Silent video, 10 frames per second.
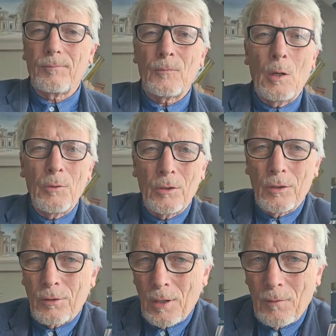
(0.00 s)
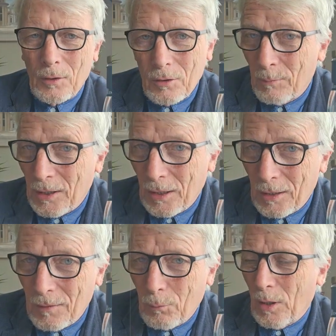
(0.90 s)
I'm going to travel to my
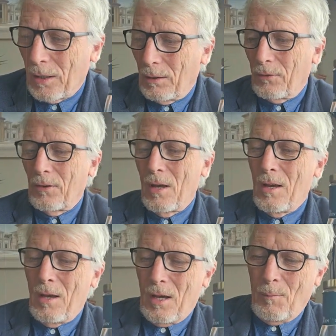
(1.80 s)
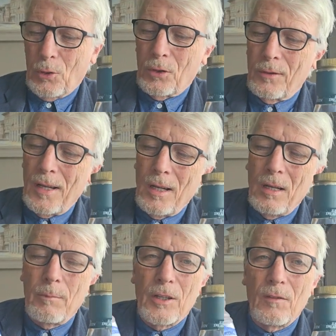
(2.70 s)
native Wales, and we're going to add a
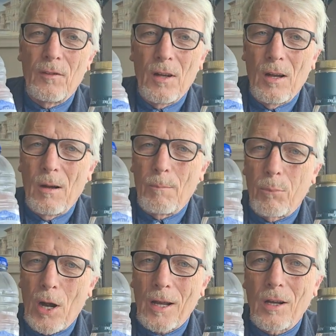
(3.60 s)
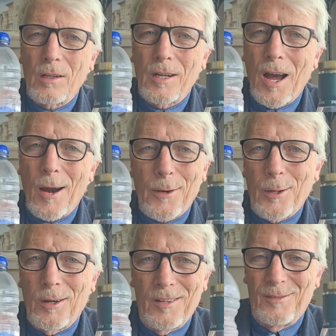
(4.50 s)
little bit of Brecon Carrig,
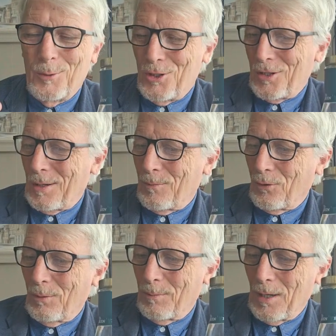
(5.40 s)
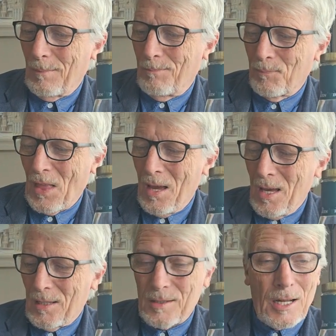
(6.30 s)
which comes from
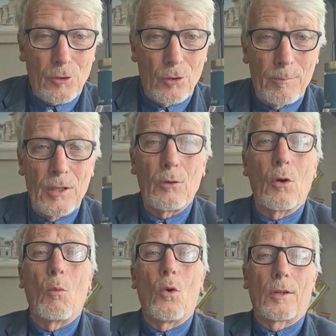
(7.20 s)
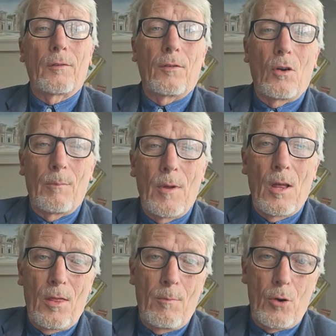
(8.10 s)
it's natural mineral water from
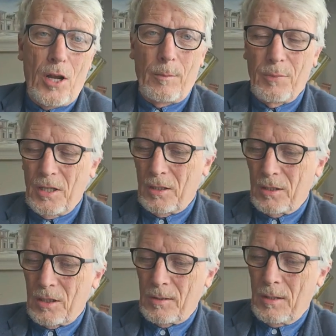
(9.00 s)
the Brecon Beacons.